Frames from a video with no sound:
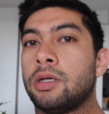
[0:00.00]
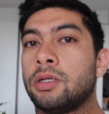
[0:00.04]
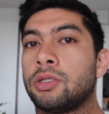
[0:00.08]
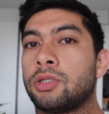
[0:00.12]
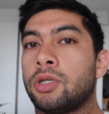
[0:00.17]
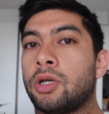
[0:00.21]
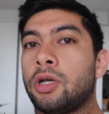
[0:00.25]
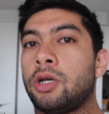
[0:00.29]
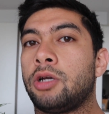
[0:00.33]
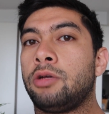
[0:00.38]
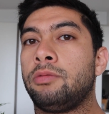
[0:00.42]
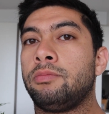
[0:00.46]

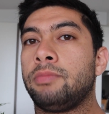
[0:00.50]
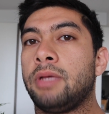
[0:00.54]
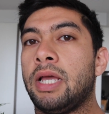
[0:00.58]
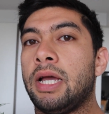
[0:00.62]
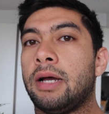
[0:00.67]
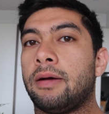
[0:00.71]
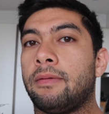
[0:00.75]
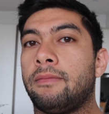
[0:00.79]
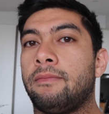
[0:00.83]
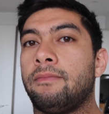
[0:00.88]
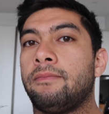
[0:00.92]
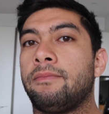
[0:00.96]
So
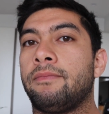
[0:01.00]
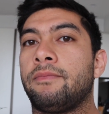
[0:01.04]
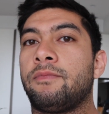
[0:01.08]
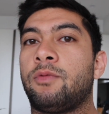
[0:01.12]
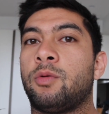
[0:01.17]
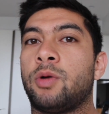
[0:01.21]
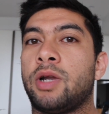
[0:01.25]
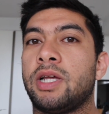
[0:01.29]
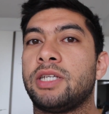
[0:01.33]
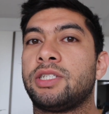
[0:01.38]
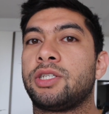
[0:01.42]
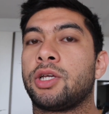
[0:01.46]
yeah,
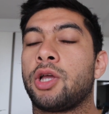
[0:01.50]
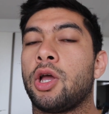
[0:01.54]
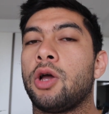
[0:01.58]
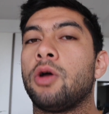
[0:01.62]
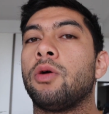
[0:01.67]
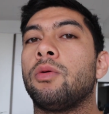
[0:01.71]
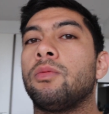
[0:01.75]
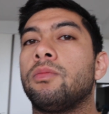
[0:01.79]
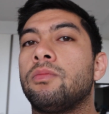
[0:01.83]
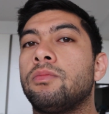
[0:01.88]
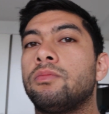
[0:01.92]
4 days to go.